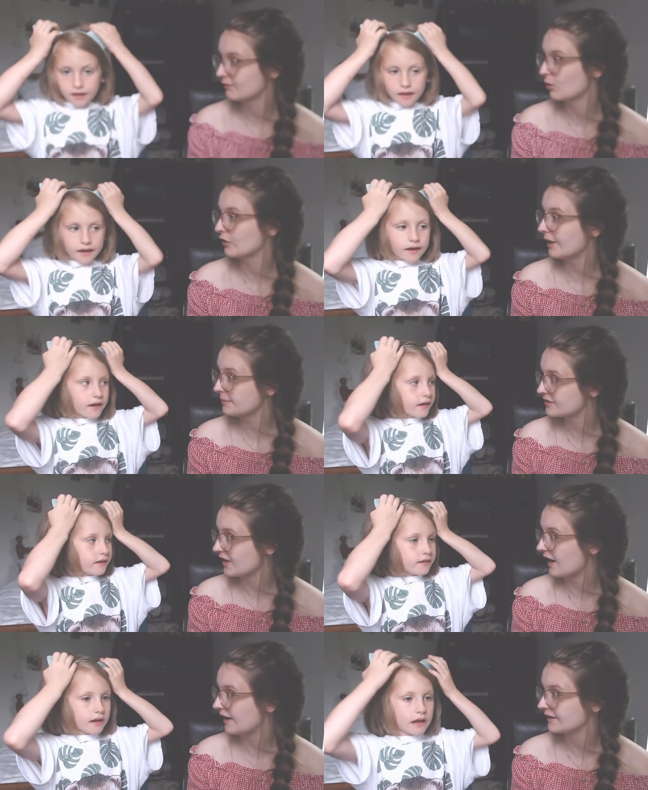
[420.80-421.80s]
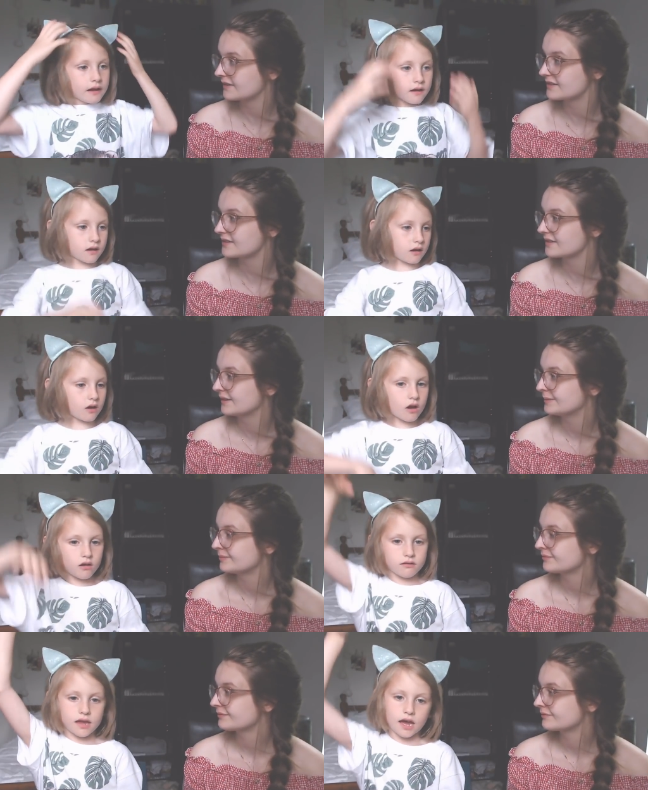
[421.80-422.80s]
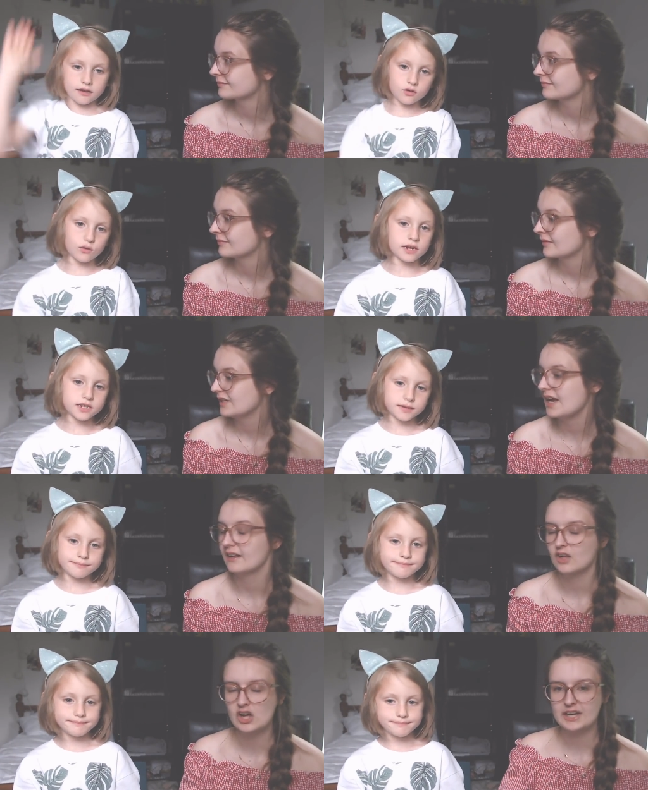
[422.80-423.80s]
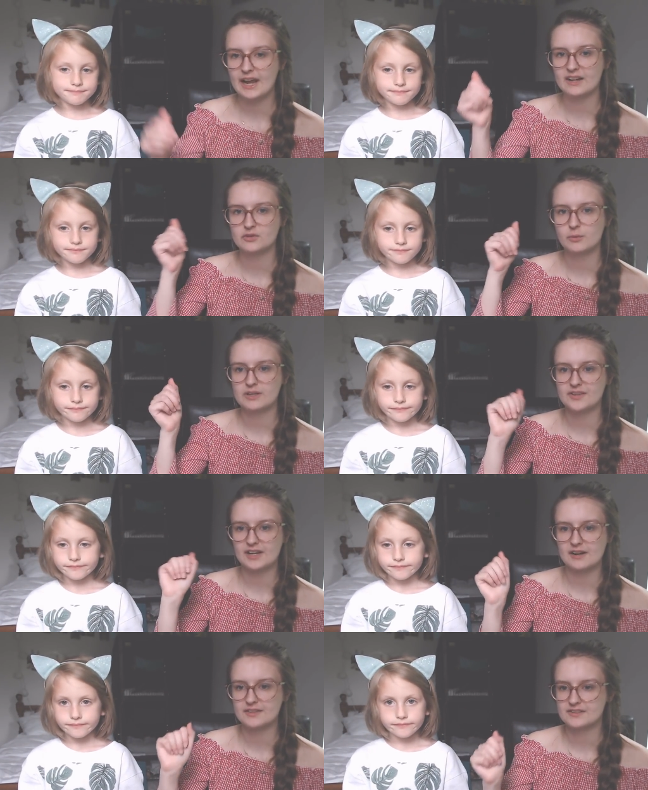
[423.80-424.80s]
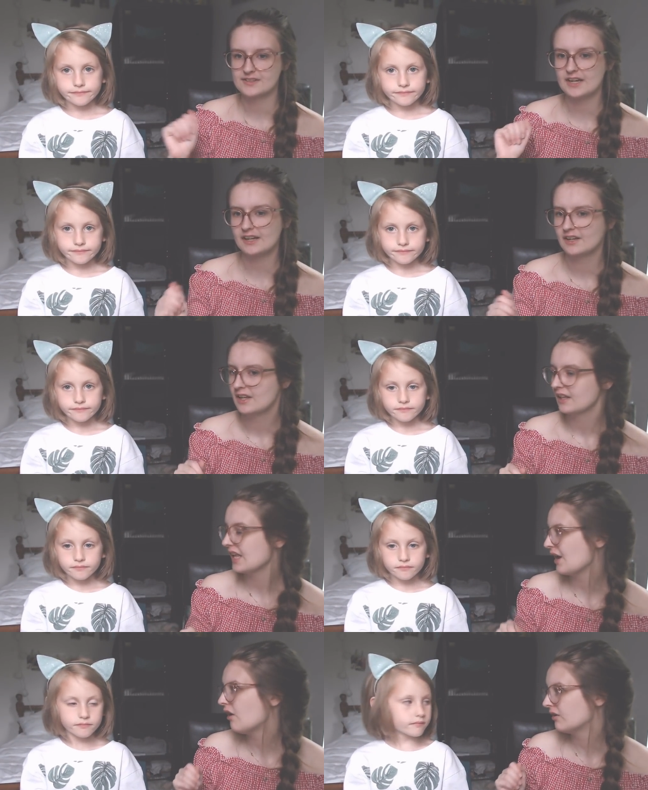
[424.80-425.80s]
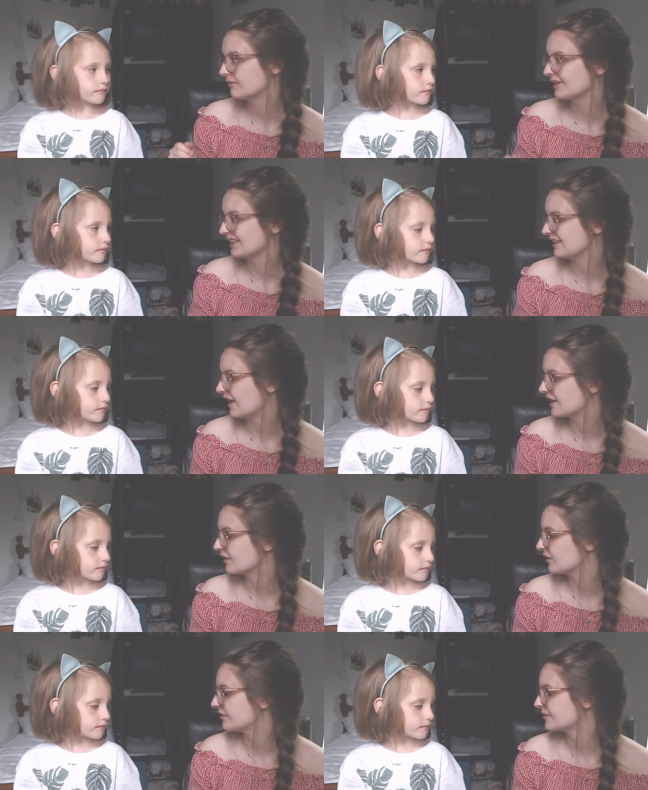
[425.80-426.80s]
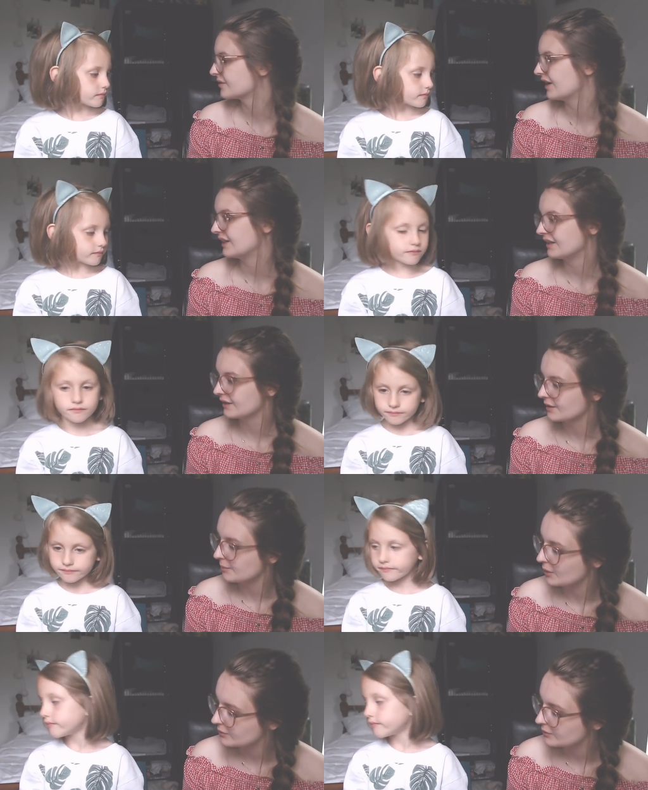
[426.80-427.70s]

Speaker 1: Rolled and, up socks.
Speaker 2: And long cat toys.
Speaker 1: Yeah, long cat toys like on the stick. They all really like those, I think, mm -hmm. the mm-hmm.